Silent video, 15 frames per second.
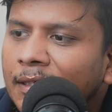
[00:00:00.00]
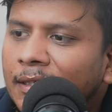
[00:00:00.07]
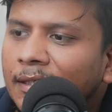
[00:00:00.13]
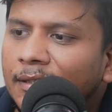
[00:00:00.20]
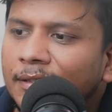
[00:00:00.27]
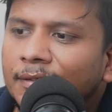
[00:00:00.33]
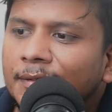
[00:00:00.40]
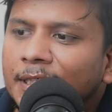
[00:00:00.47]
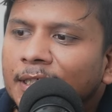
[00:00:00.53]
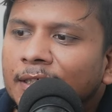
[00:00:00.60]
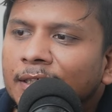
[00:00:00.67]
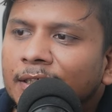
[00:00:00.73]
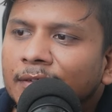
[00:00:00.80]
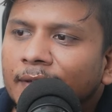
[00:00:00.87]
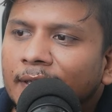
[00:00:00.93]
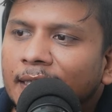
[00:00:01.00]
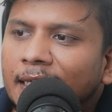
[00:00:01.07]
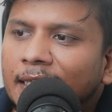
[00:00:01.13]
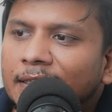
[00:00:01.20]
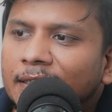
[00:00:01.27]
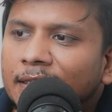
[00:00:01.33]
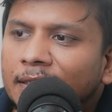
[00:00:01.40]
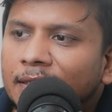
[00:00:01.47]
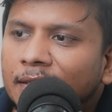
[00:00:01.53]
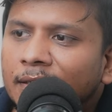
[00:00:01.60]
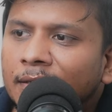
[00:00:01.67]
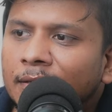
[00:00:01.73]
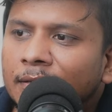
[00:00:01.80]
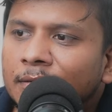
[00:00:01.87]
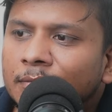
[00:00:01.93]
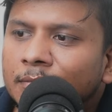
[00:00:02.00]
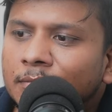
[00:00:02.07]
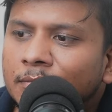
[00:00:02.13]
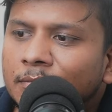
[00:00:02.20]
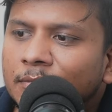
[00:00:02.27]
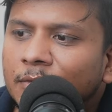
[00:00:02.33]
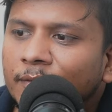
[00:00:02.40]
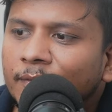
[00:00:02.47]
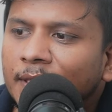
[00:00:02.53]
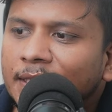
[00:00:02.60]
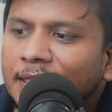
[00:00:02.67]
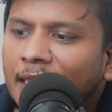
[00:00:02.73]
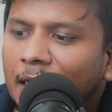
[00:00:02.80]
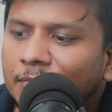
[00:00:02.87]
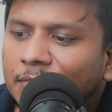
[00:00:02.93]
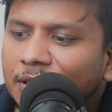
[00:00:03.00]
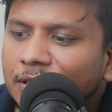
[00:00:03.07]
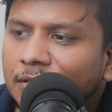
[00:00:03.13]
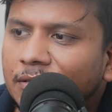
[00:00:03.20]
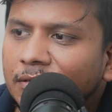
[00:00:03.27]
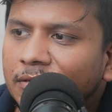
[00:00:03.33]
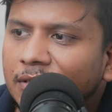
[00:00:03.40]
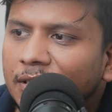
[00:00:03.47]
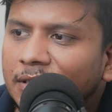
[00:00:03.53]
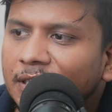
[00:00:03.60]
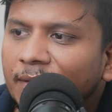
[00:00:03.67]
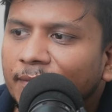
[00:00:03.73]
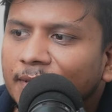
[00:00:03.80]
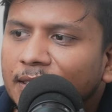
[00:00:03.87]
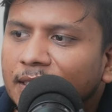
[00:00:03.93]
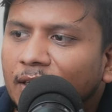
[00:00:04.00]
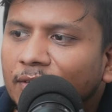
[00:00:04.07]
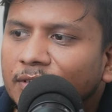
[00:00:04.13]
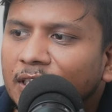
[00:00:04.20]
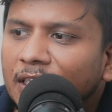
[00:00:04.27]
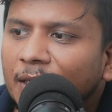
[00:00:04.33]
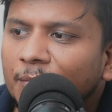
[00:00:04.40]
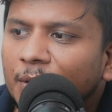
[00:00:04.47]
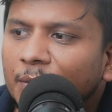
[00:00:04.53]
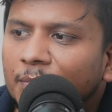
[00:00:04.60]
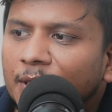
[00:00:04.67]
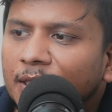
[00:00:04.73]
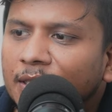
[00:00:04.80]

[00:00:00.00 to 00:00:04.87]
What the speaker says: So here you are getting with Samsung 7000 mbps